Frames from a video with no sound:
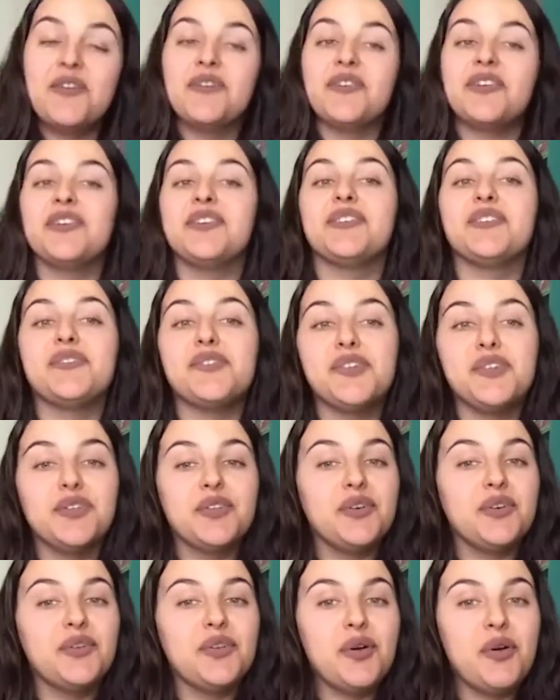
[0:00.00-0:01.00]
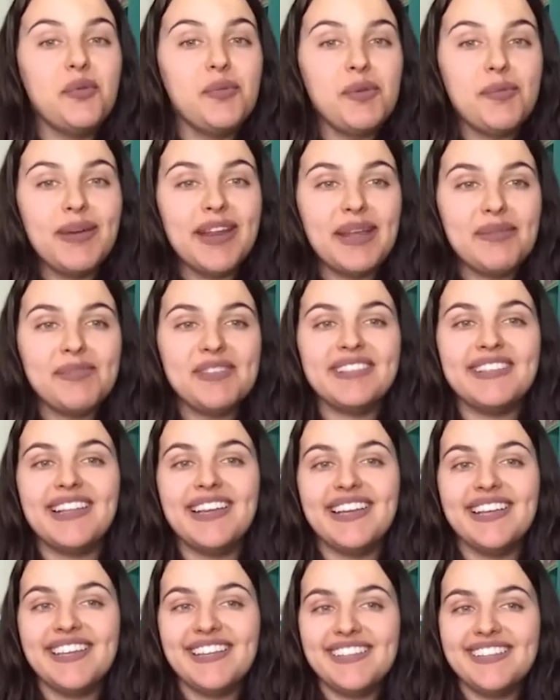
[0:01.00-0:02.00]
For those of you who don't know me, my name is
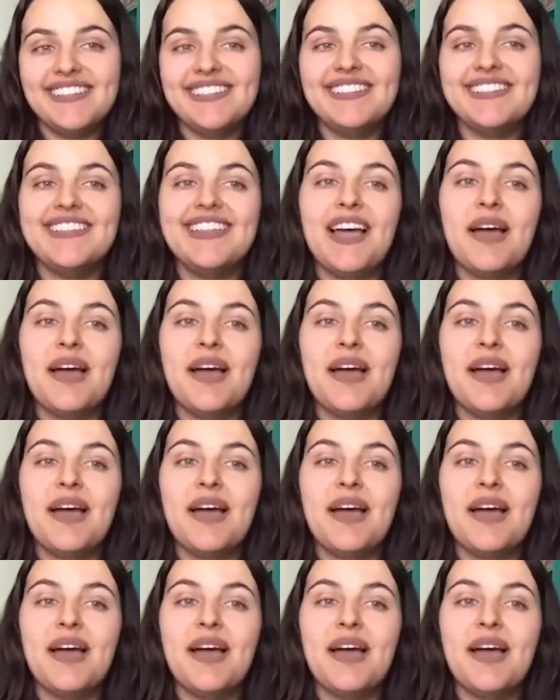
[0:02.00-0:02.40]
Lais.